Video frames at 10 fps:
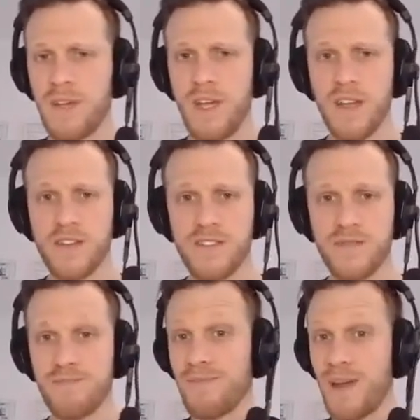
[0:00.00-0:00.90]
It's,
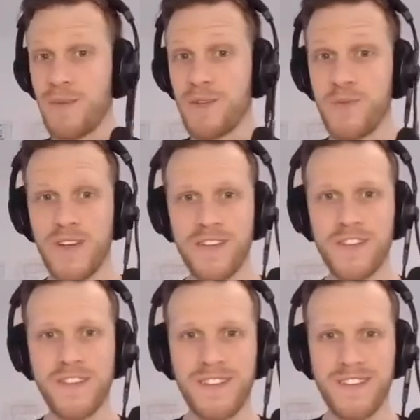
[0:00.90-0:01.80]
I mean, in
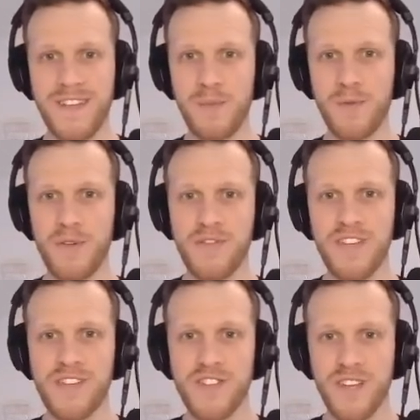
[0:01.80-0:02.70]
this example, we've
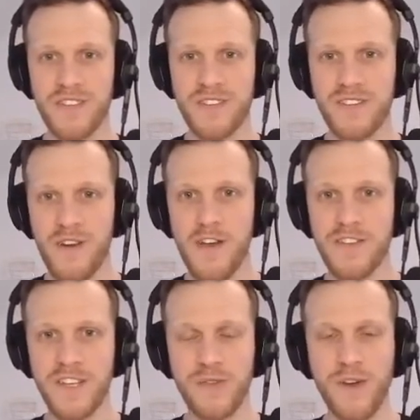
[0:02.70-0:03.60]
seen just uh,
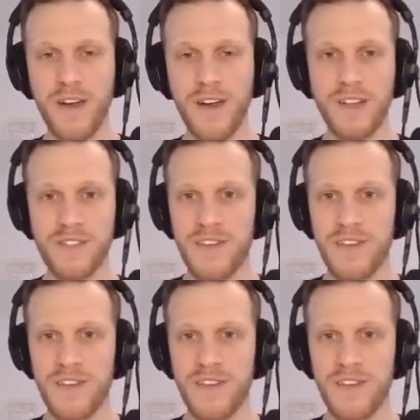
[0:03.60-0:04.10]
six files,